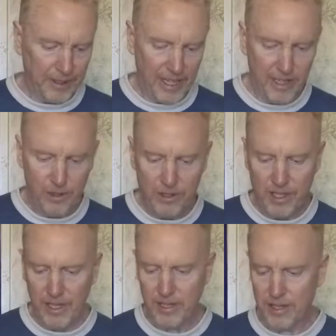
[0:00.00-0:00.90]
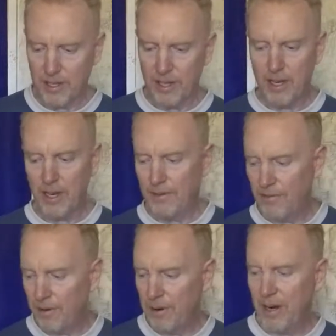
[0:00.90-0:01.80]
I use this
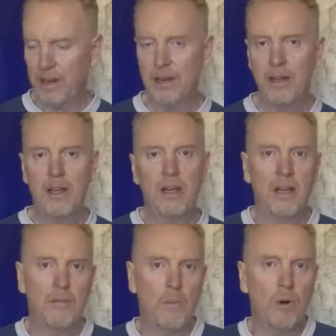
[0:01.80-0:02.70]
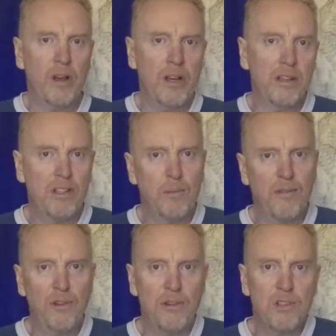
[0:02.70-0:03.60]
for my morning
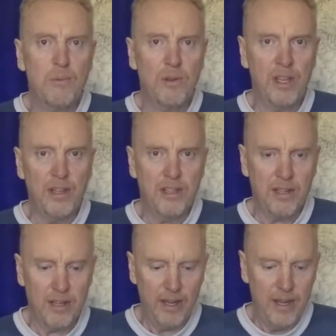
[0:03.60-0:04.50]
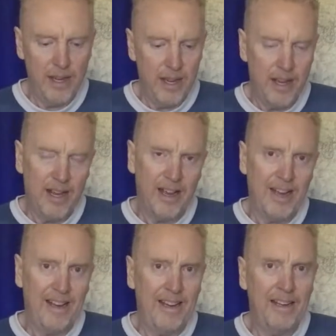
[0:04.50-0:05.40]
superfood smoothies.
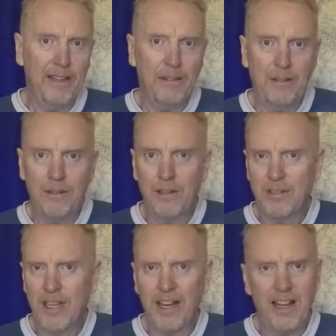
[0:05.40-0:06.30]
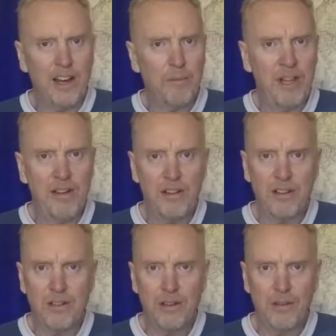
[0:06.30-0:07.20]
I looked at a lot of
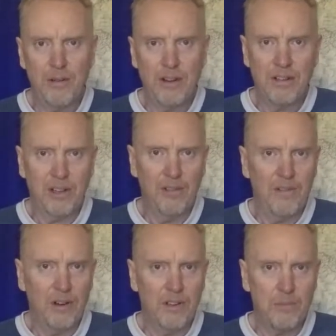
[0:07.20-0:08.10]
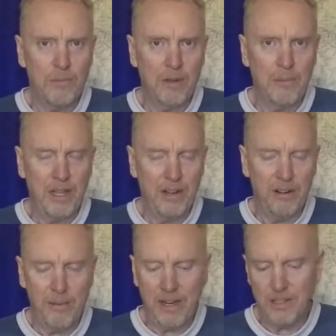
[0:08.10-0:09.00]
blenders when I was looking for a
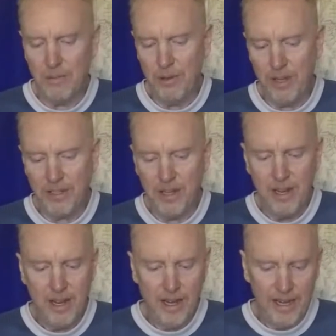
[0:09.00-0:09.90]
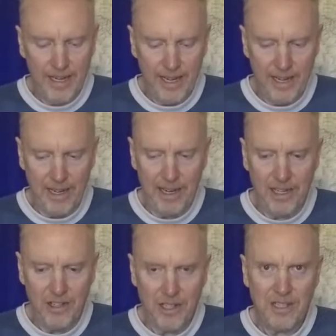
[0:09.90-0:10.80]
blender to make smoothies, and I
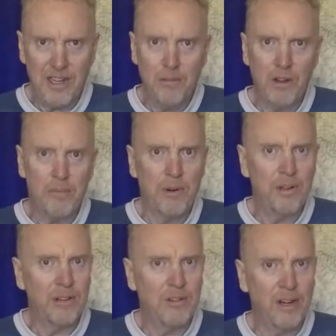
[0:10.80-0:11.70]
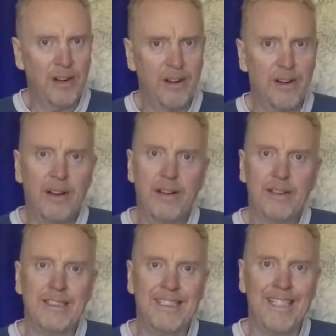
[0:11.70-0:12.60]
just didn't want to pull the trigger
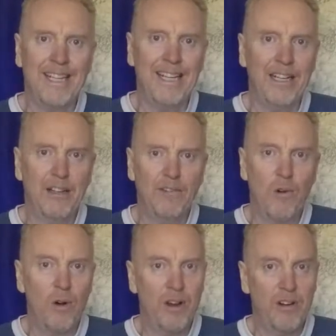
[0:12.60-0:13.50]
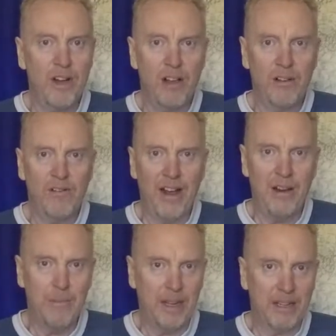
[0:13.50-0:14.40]
on a $400
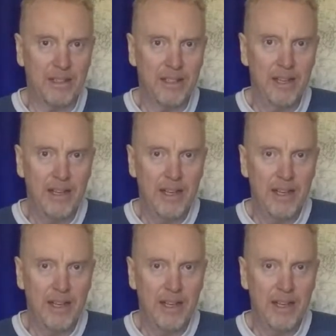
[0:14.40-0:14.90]
Vitamix.